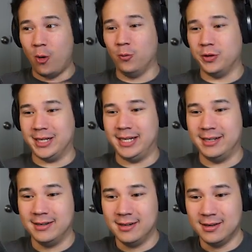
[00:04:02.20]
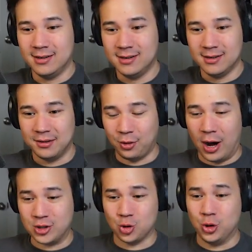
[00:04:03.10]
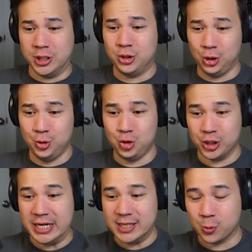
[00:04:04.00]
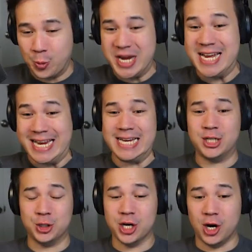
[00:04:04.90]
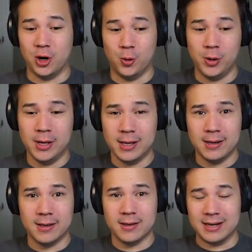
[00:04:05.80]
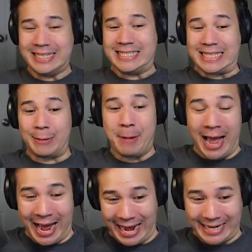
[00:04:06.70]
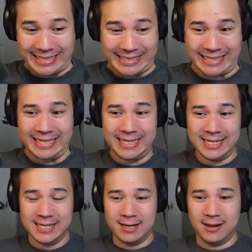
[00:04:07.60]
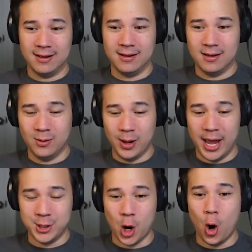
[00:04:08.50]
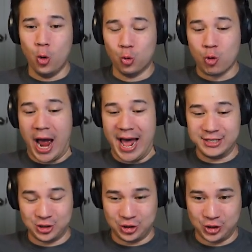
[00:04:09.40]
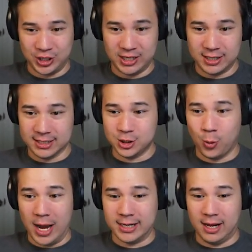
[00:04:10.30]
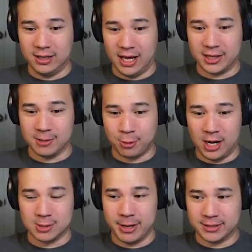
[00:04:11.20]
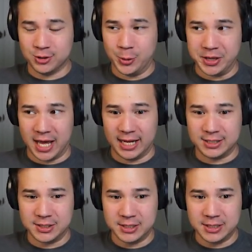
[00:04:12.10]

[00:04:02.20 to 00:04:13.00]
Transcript: only logical conclusion is we need to go into the past. And oh, rats, do I not like the prospect of doing that.